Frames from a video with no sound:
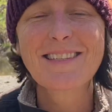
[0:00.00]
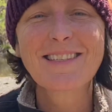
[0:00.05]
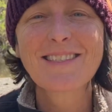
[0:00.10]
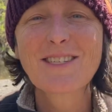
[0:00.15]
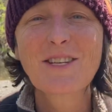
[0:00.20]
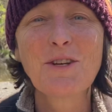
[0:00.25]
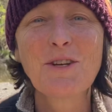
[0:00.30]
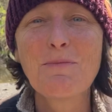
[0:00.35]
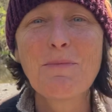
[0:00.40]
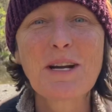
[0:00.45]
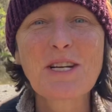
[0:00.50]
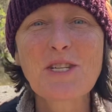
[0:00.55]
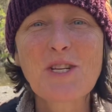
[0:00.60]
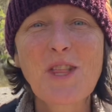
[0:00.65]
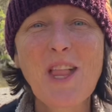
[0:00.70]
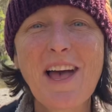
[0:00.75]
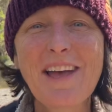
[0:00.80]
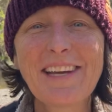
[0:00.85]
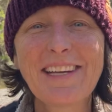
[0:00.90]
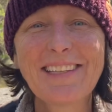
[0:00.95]
too much
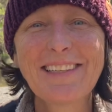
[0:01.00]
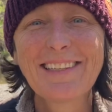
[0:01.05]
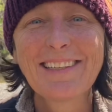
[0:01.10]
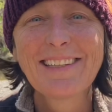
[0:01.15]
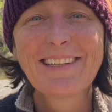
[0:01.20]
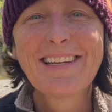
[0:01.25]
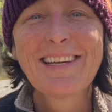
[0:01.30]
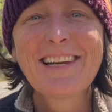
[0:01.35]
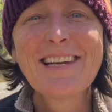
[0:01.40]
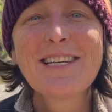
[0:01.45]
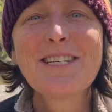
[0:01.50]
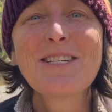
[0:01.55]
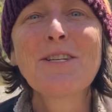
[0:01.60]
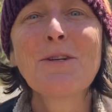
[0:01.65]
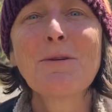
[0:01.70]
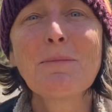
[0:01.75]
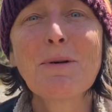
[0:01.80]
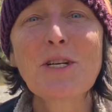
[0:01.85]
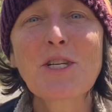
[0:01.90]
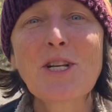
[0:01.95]
light,
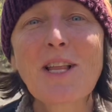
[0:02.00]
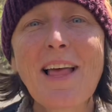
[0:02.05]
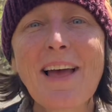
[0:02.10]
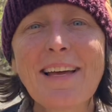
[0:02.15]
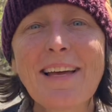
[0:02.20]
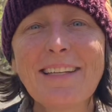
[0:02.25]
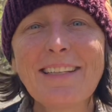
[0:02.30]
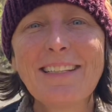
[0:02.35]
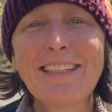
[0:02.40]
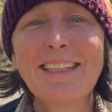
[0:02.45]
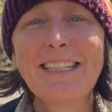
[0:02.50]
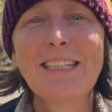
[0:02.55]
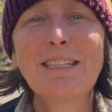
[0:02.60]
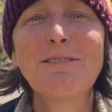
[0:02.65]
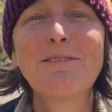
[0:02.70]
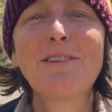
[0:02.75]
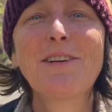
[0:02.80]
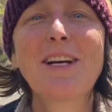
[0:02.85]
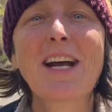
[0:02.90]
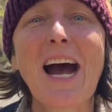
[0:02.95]
too much light.
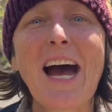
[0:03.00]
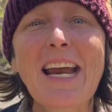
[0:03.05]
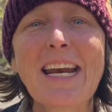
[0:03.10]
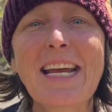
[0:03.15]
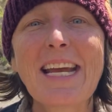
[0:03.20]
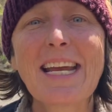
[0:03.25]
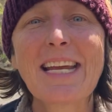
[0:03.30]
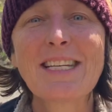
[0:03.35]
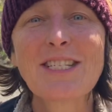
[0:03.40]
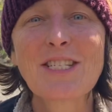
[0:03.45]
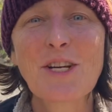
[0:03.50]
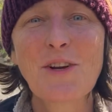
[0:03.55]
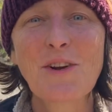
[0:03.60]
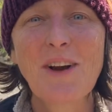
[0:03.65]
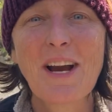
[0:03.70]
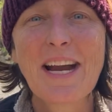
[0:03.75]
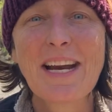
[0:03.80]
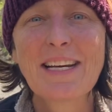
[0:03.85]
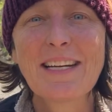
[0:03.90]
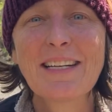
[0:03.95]
You've got to
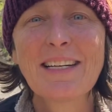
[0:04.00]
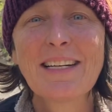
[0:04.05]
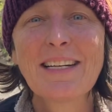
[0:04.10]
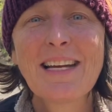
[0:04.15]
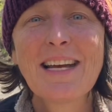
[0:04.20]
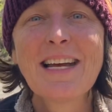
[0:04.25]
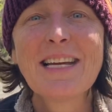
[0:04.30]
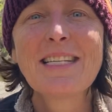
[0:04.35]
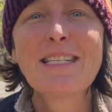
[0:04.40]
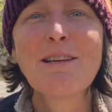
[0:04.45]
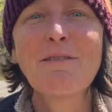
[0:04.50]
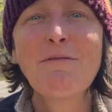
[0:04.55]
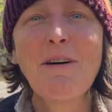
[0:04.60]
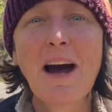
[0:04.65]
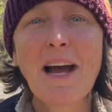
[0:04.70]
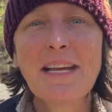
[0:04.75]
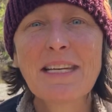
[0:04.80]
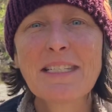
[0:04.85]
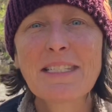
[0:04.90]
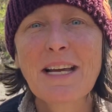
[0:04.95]
integrate
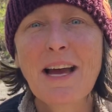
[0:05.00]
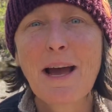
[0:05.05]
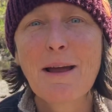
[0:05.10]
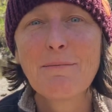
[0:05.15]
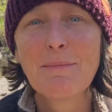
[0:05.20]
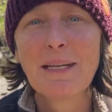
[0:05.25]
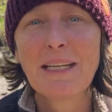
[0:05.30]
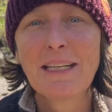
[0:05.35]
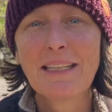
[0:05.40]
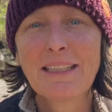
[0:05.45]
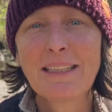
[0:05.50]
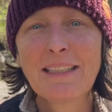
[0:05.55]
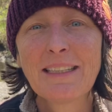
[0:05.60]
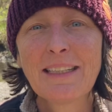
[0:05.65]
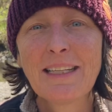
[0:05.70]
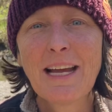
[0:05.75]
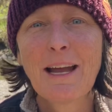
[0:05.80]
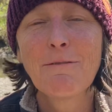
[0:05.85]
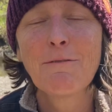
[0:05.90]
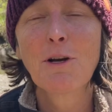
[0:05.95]
divine timing.
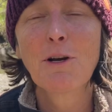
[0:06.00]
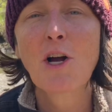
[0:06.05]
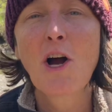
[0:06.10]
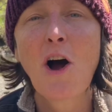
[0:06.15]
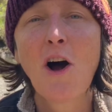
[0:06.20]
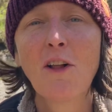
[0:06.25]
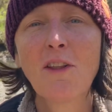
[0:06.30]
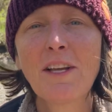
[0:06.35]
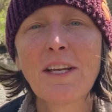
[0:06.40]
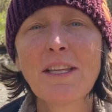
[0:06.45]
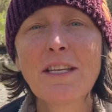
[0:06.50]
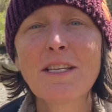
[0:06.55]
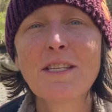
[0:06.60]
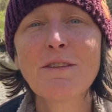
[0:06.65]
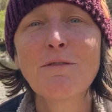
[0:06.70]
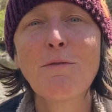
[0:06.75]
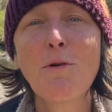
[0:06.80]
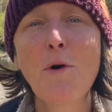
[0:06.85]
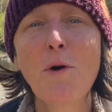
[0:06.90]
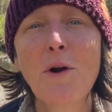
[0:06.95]
If you're calling
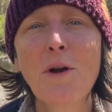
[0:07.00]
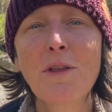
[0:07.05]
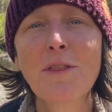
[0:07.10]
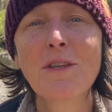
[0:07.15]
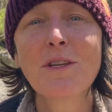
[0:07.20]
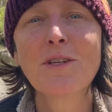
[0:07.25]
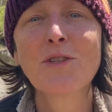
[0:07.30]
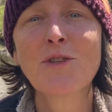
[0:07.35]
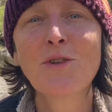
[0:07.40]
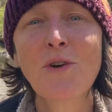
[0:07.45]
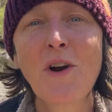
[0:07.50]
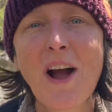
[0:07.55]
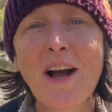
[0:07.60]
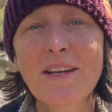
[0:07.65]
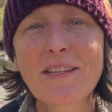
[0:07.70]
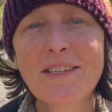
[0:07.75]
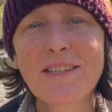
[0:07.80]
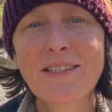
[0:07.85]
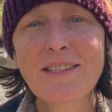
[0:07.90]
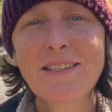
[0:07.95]
this forth,
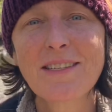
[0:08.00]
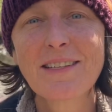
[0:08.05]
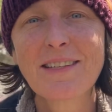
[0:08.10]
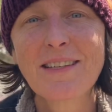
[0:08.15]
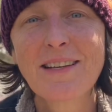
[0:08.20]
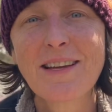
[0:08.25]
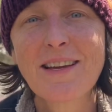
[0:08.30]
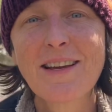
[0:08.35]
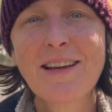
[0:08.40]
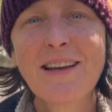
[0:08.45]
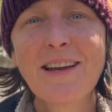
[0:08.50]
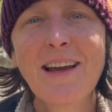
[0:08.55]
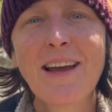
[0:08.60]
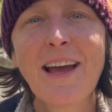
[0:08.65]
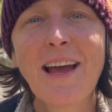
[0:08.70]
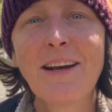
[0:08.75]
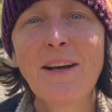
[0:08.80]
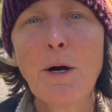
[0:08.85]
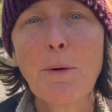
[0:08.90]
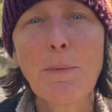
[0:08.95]
trust
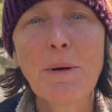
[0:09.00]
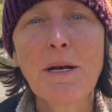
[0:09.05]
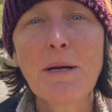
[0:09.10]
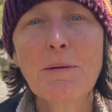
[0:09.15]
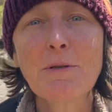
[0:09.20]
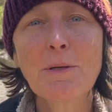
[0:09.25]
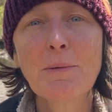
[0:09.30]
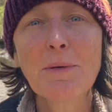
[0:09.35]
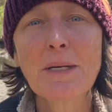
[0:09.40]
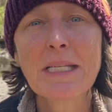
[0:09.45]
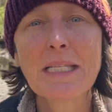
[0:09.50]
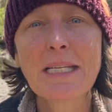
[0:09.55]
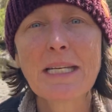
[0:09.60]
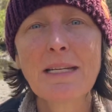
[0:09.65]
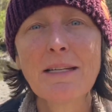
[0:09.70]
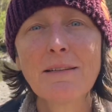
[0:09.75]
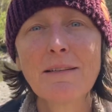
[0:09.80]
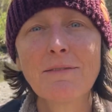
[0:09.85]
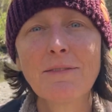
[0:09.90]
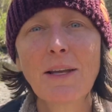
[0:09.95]
and open up to
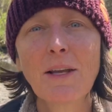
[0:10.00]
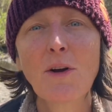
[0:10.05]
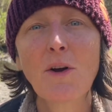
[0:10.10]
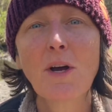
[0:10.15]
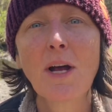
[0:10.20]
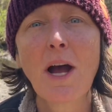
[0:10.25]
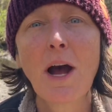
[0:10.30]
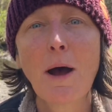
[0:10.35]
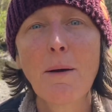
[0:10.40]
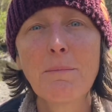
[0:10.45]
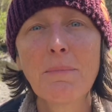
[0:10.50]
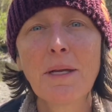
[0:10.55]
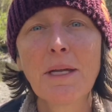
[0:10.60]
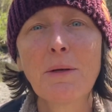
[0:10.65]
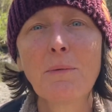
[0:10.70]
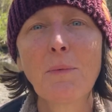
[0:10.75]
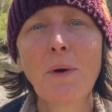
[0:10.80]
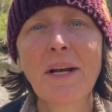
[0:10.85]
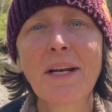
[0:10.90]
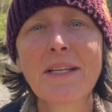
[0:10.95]
receive. It'll come
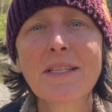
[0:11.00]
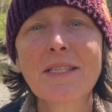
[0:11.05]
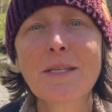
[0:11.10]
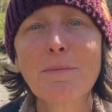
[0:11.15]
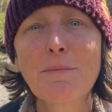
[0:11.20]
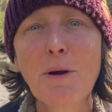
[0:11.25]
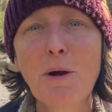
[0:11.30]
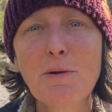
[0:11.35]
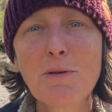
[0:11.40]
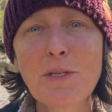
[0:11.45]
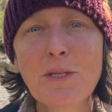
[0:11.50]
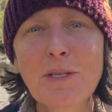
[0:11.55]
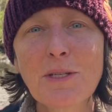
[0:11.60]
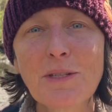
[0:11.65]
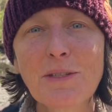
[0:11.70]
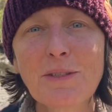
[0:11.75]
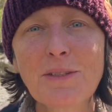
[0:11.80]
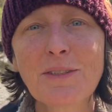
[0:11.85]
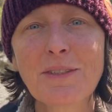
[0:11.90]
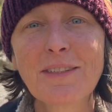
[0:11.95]
in when it's supposed to.